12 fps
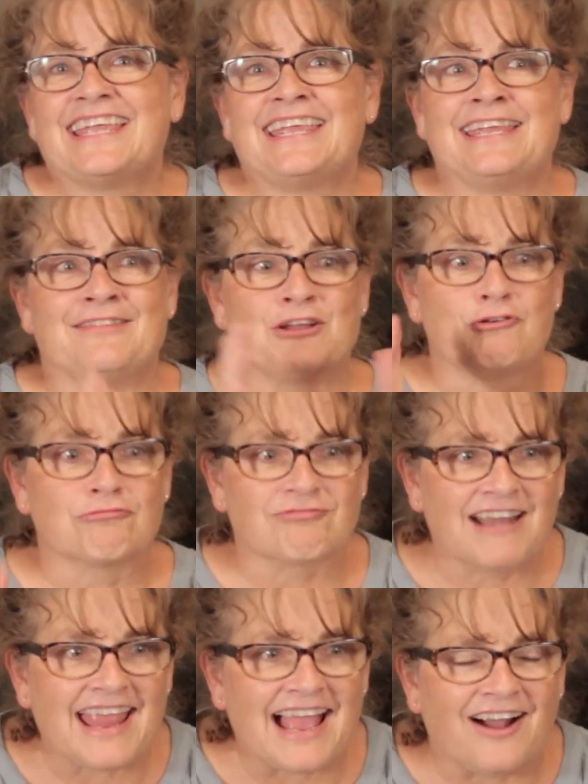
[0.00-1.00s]
in the
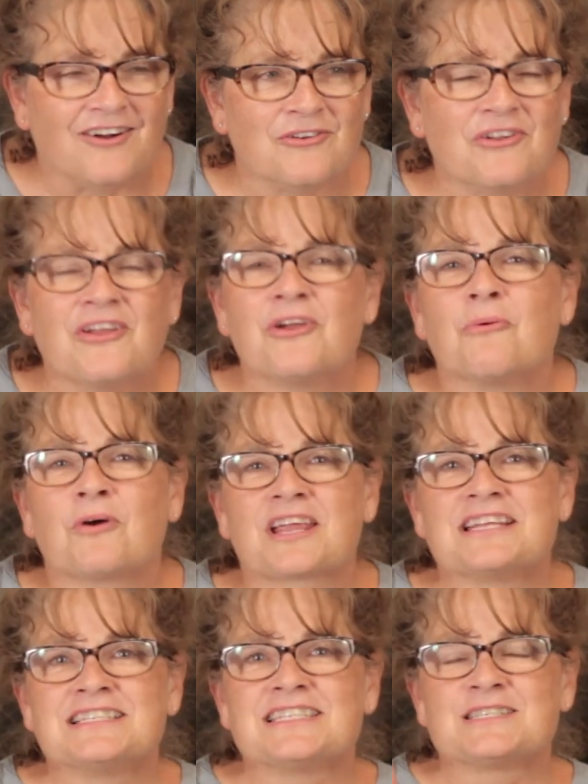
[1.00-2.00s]
ground where
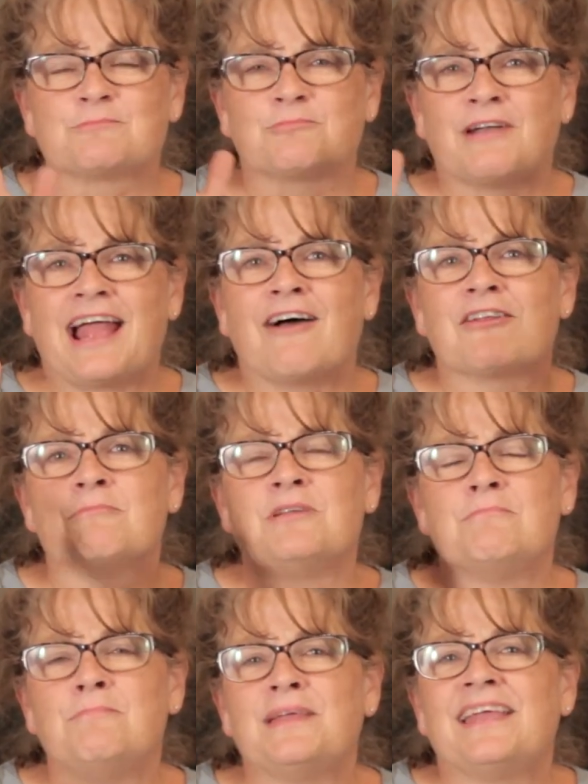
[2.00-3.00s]
it can sprout and
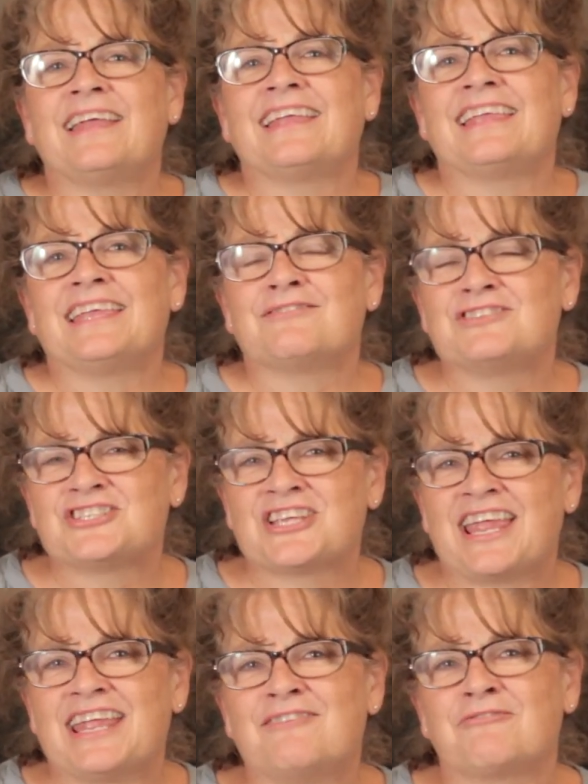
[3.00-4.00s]
be big and give
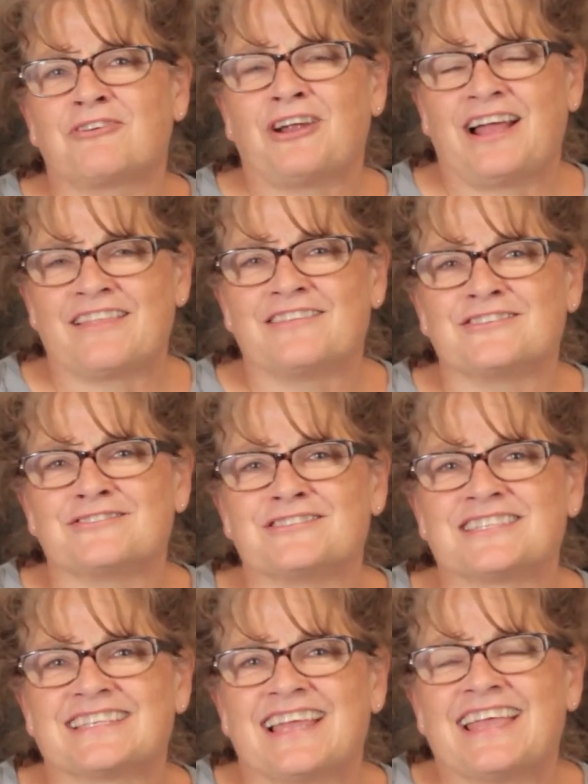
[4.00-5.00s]
shade for
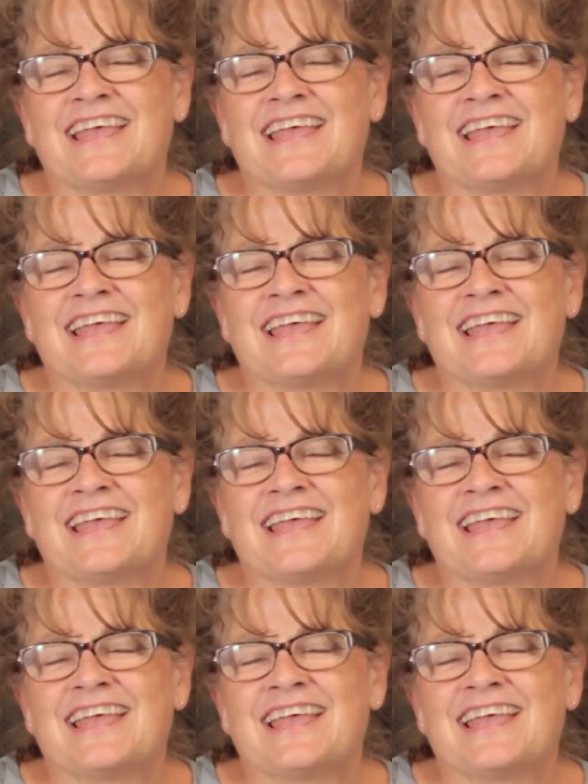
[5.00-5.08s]
others.